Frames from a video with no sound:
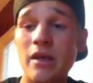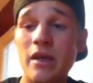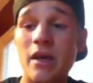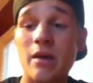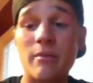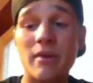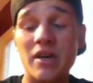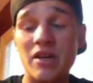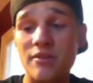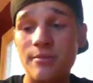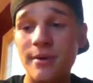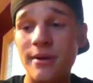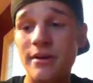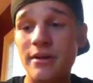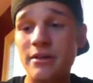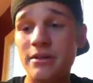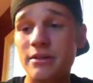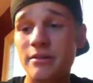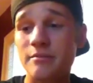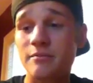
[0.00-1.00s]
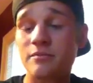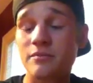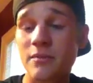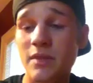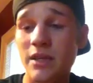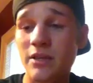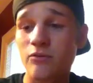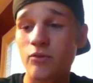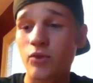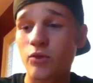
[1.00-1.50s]
In my experience,
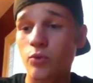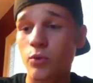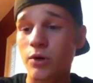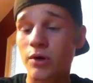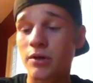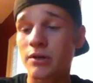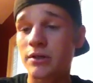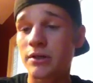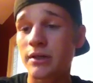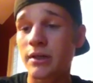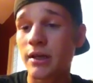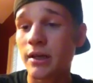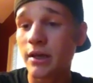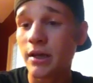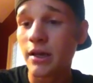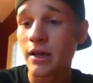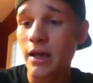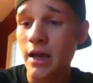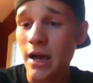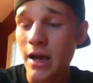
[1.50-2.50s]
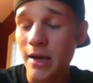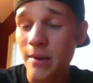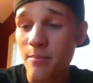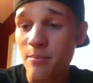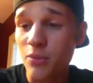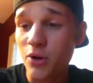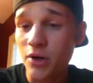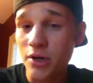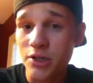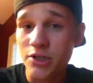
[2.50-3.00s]
that's what's worked. I'm
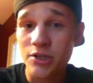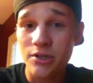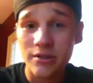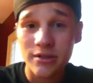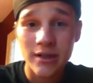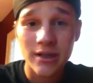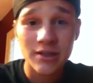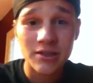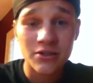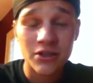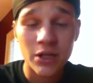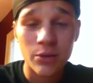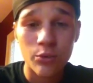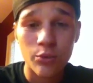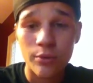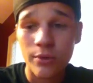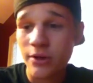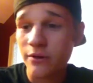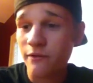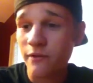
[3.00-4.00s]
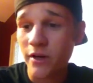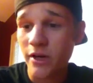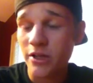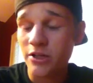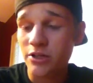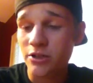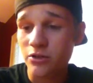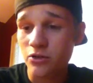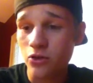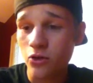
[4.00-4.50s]
pretty sure Scotch tape would work fine,
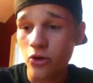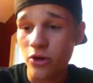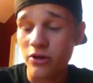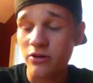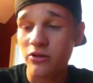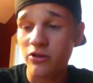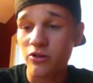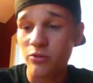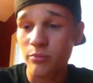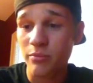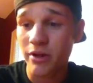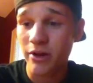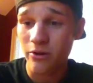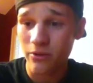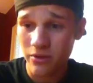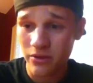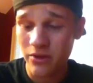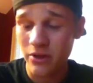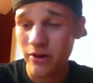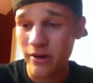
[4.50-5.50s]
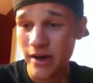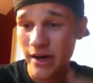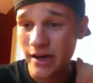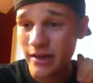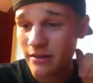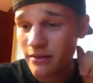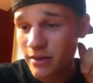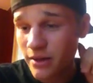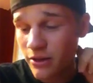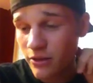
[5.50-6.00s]
just so long as it's bigger than the crack
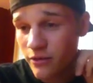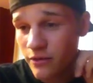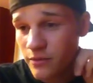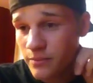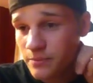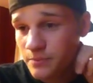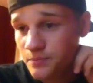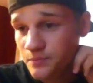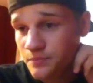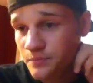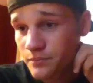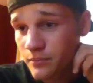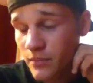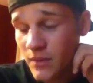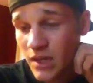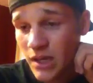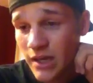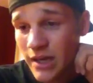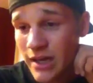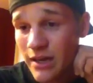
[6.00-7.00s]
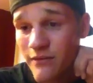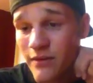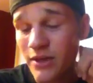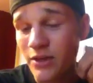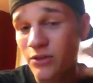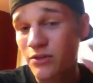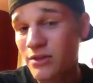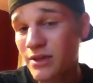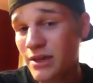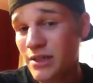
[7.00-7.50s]
itself. I have not
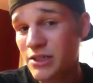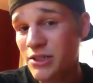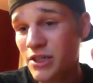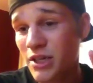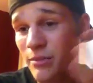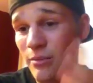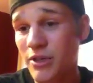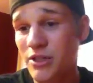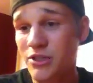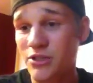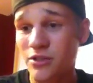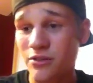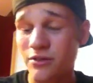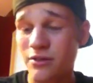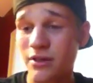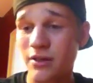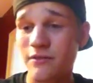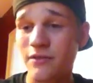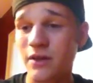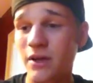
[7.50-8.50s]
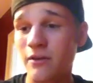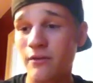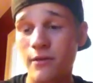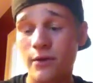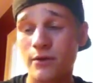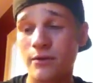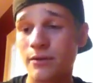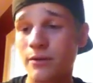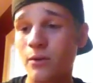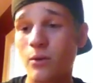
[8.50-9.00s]
used Scotch tape. I just used enough to
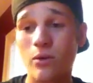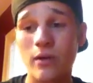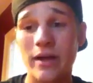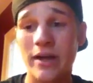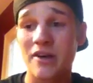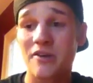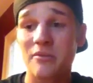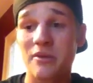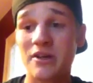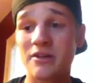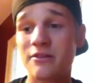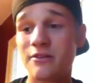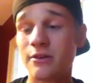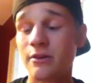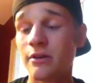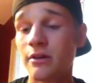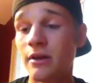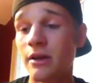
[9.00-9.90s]
cover the whole atomizer.